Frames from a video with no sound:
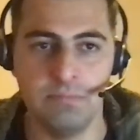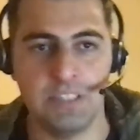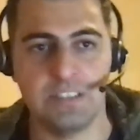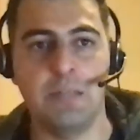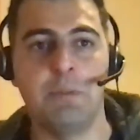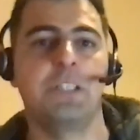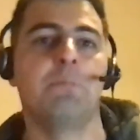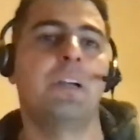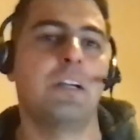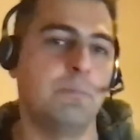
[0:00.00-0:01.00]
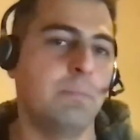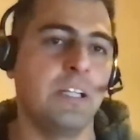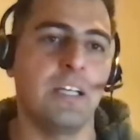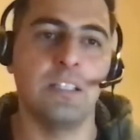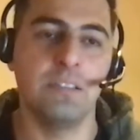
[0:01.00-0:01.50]
exclamation mark
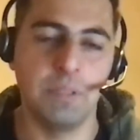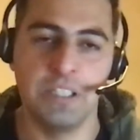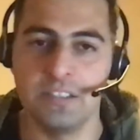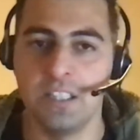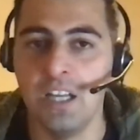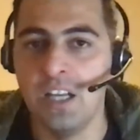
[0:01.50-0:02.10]
biryani plates.